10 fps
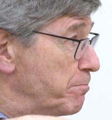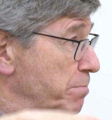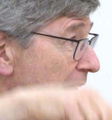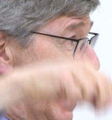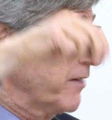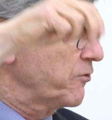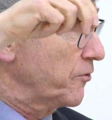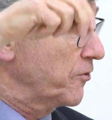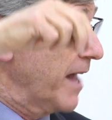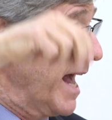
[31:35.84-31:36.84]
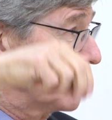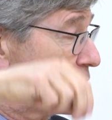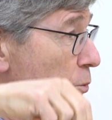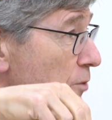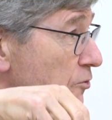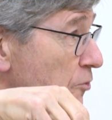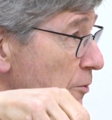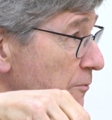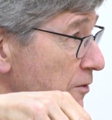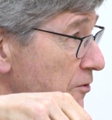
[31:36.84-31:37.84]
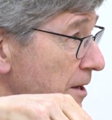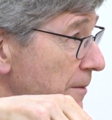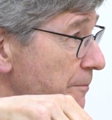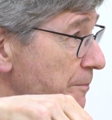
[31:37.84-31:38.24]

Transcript: blasts as it was surfacing.